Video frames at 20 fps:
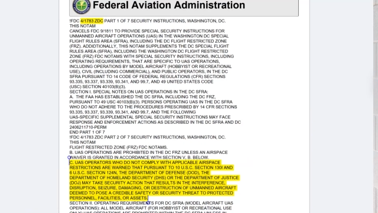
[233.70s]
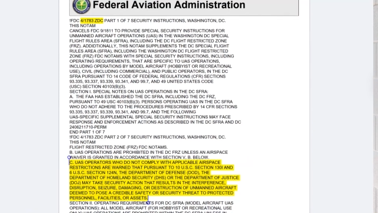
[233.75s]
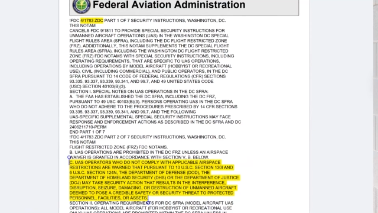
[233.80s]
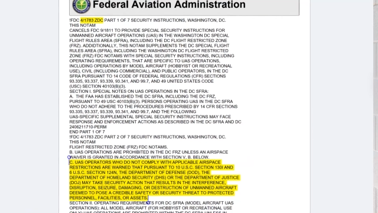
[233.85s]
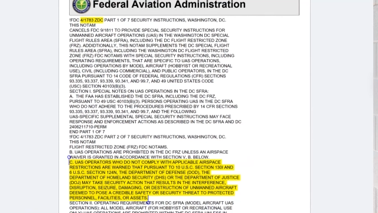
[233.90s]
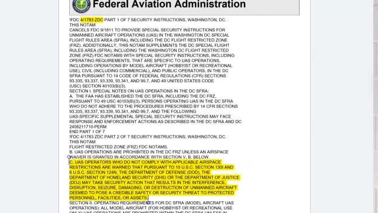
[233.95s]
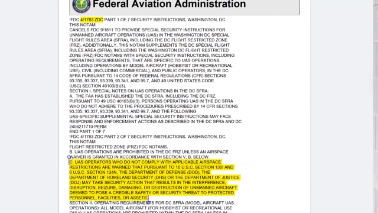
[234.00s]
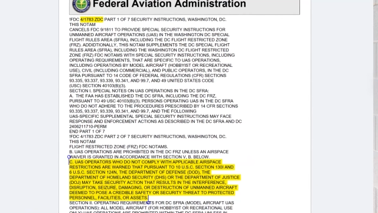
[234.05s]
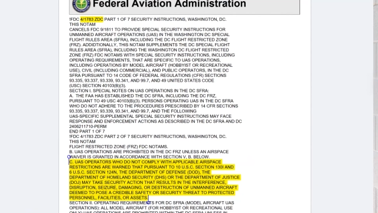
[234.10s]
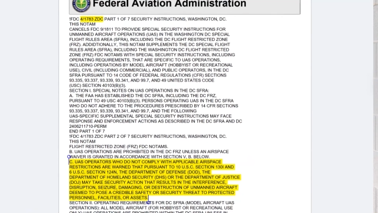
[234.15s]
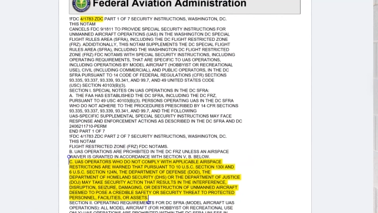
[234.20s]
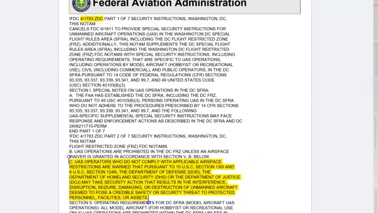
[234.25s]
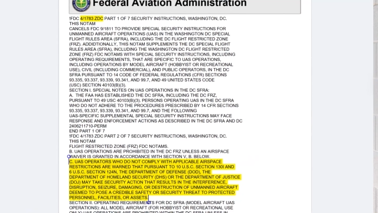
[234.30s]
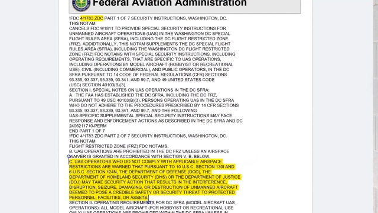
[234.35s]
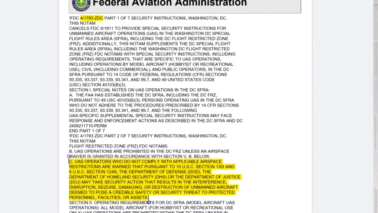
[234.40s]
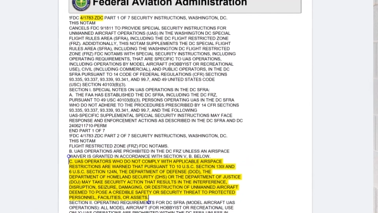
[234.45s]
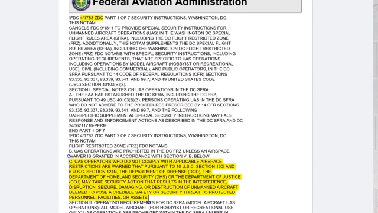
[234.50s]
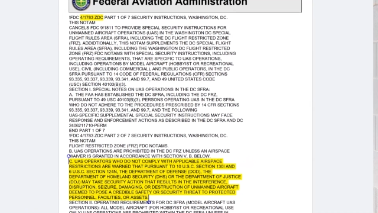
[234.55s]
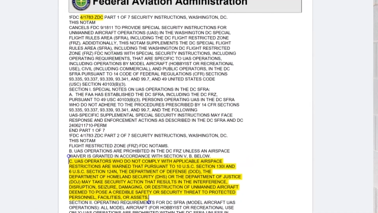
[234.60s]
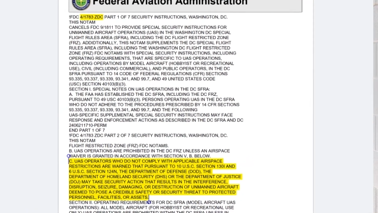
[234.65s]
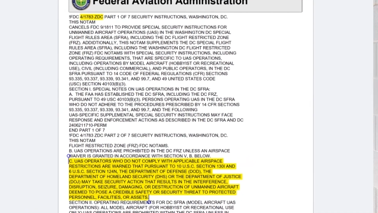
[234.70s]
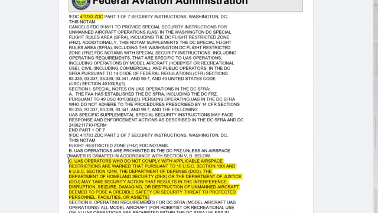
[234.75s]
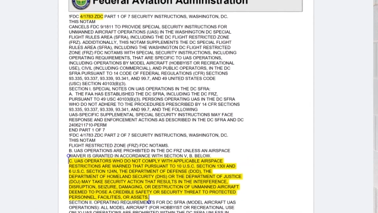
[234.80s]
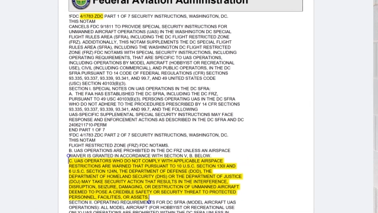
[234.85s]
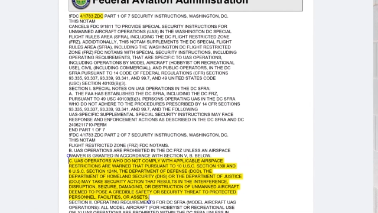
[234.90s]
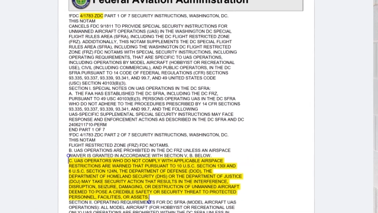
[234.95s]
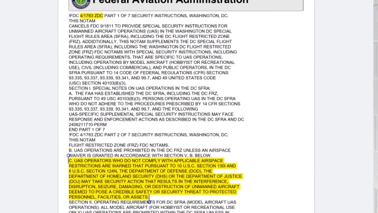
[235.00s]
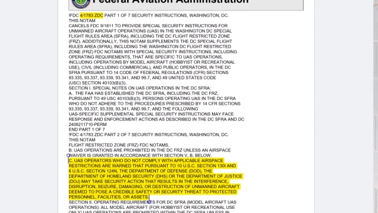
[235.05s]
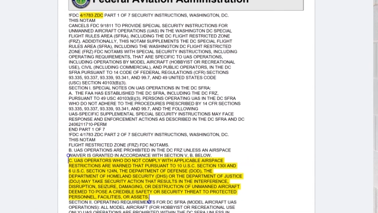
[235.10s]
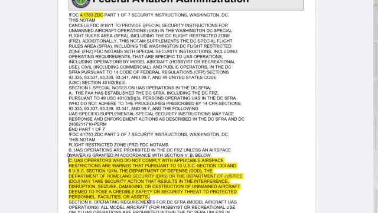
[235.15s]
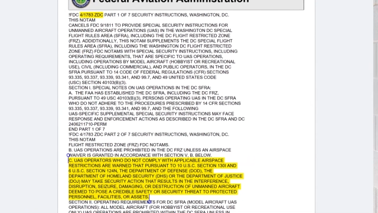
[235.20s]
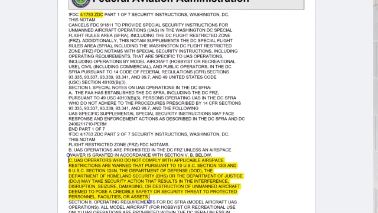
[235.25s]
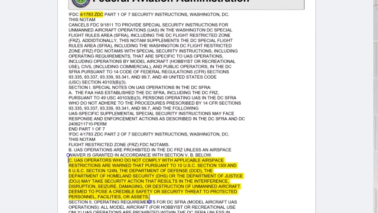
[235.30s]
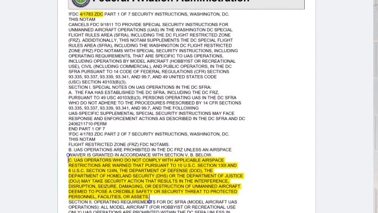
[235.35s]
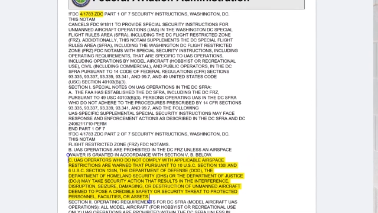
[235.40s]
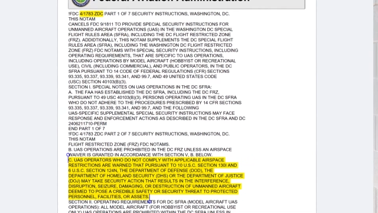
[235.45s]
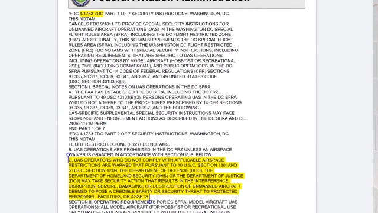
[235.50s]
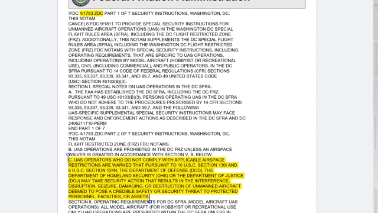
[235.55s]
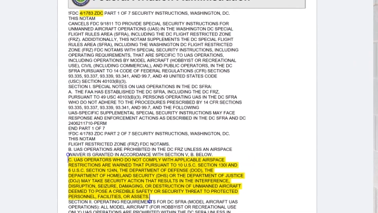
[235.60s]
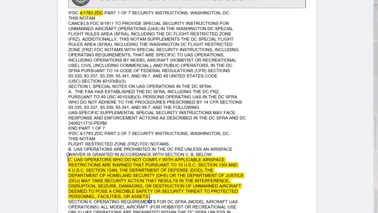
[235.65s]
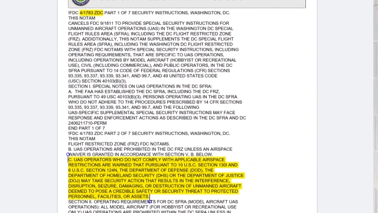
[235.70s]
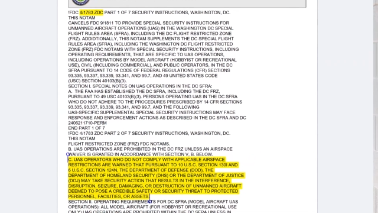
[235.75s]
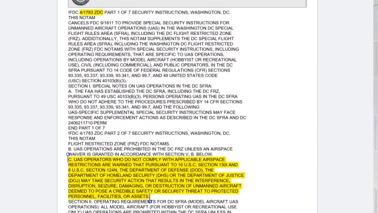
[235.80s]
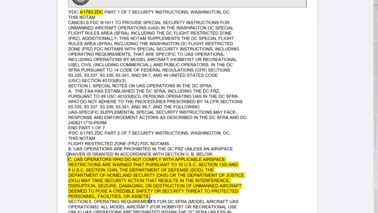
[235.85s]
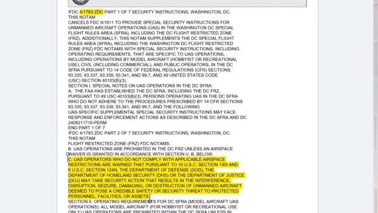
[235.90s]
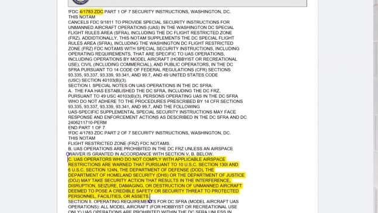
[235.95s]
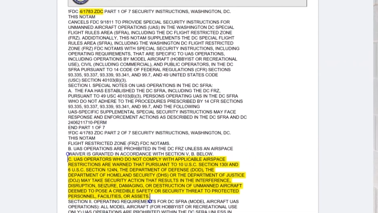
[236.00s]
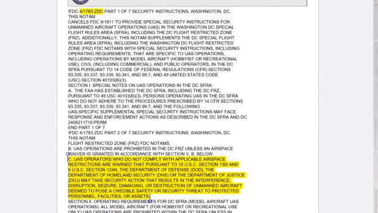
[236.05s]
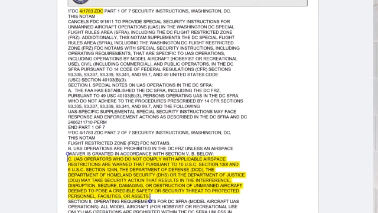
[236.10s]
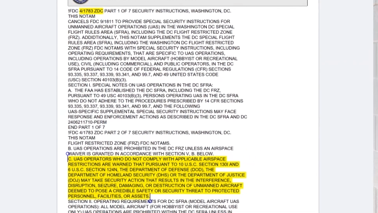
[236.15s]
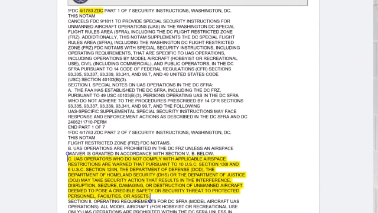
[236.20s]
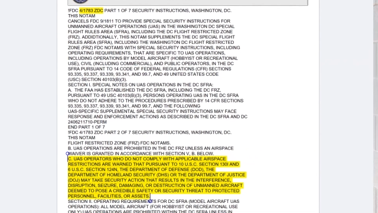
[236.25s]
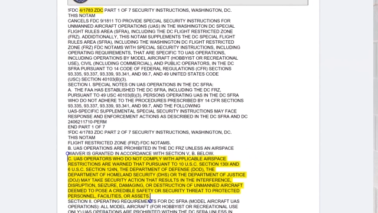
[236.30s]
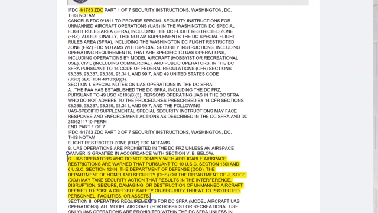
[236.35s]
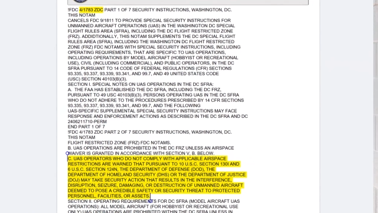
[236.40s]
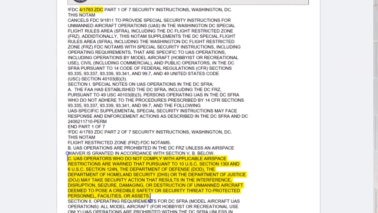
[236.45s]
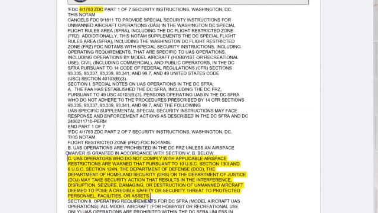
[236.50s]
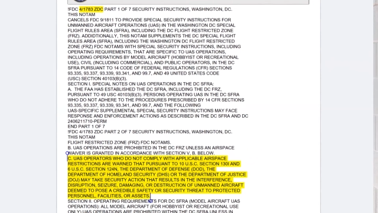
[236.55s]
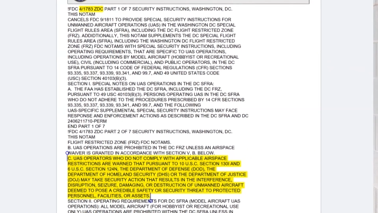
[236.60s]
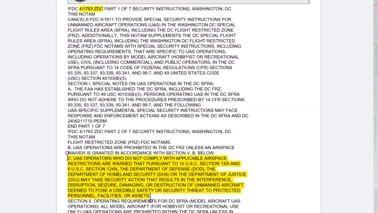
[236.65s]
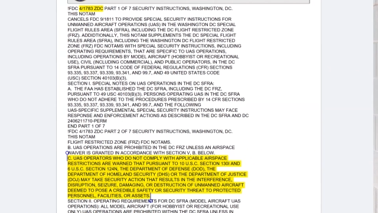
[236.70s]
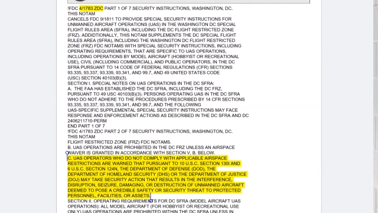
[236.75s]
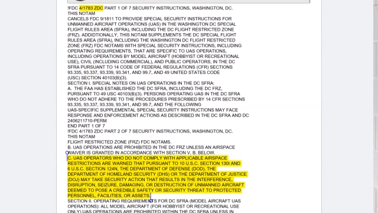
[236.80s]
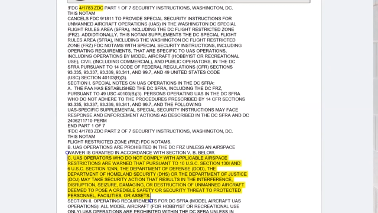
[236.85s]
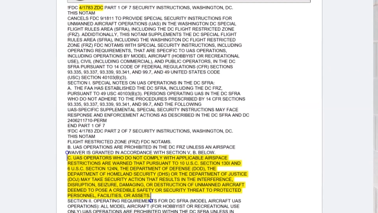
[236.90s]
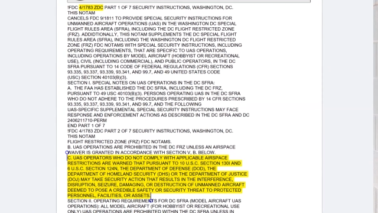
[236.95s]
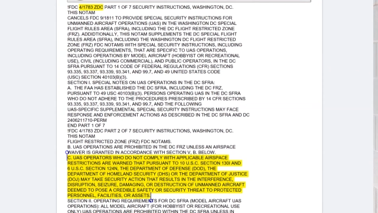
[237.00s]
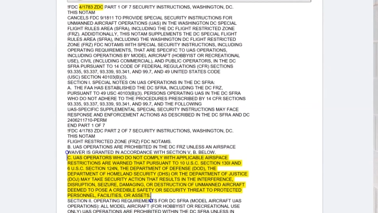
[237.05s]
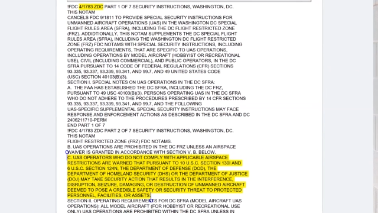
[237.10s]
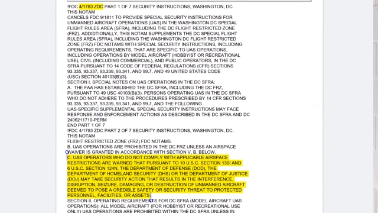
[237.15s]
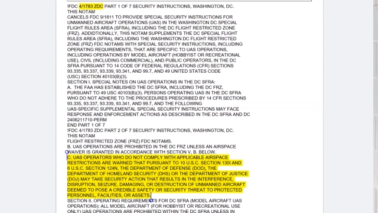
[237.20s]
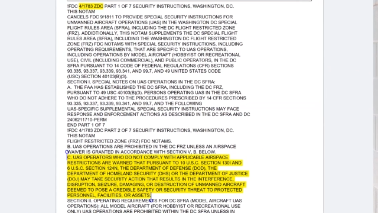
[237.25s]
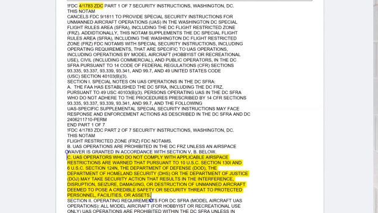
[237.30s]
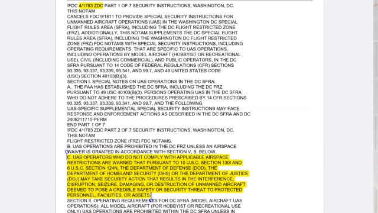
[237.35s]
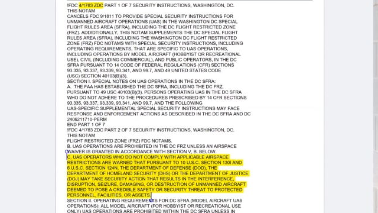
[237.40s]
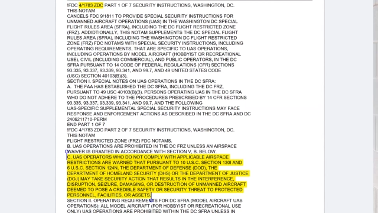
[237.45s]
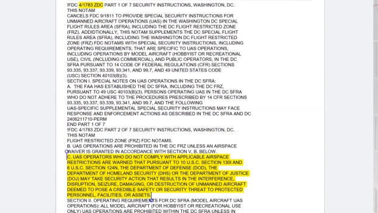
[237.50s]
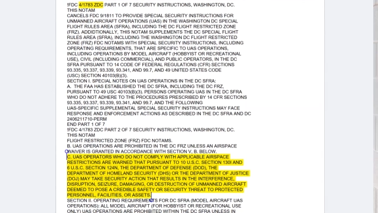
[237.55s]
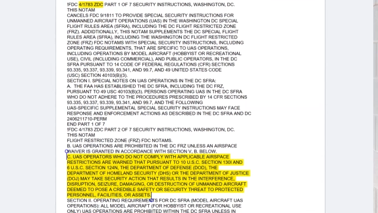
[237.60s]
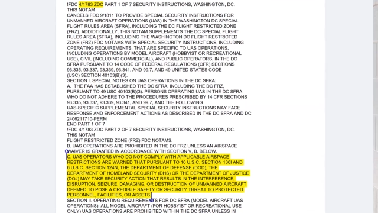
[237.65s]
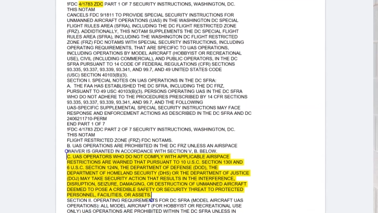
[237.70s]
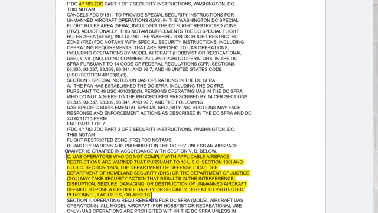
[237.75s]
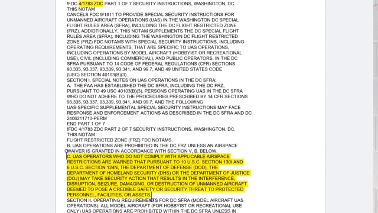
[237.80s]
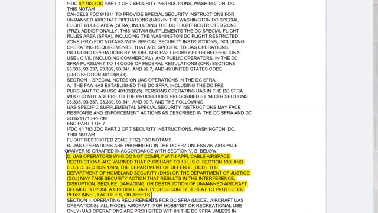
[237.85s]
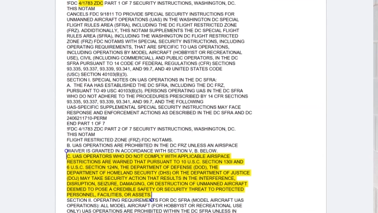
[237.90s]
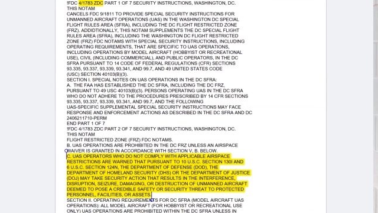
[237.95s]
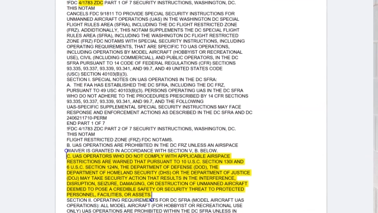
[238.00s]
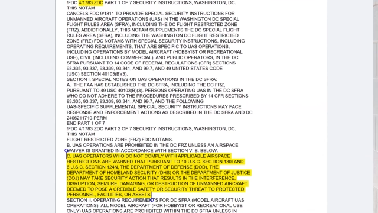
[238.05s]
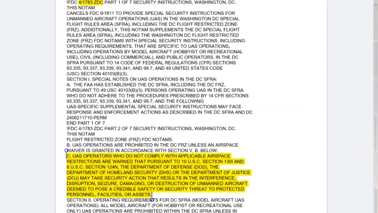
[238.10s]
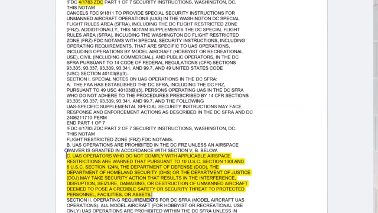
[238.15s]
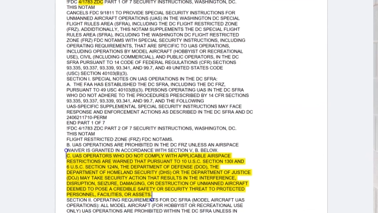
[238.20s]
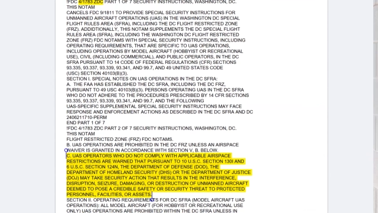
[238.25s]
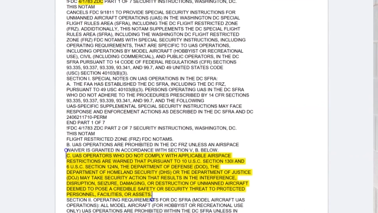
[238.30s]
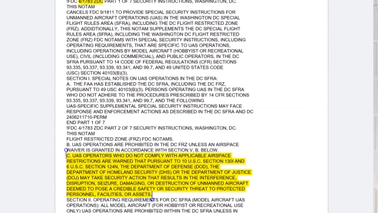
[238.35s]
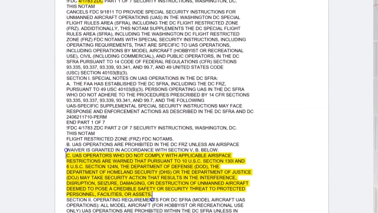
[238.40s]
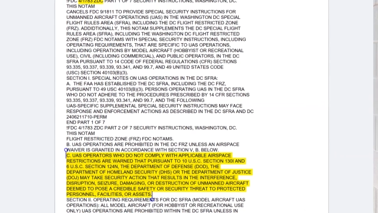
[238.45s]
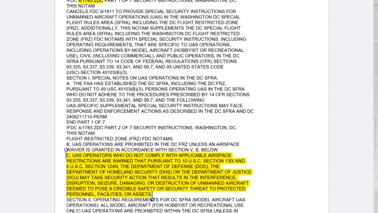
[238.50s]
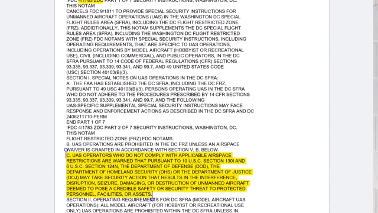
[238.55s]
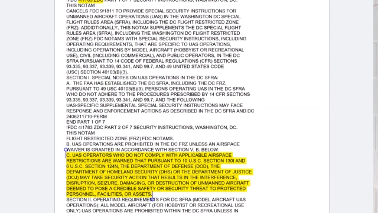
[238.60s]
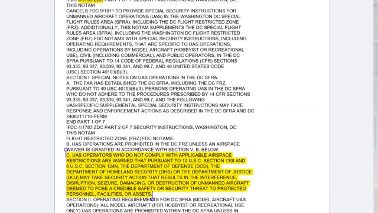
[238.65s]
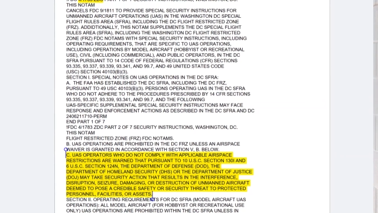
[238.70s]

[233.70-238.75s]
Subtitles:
[unreadable: no face in view]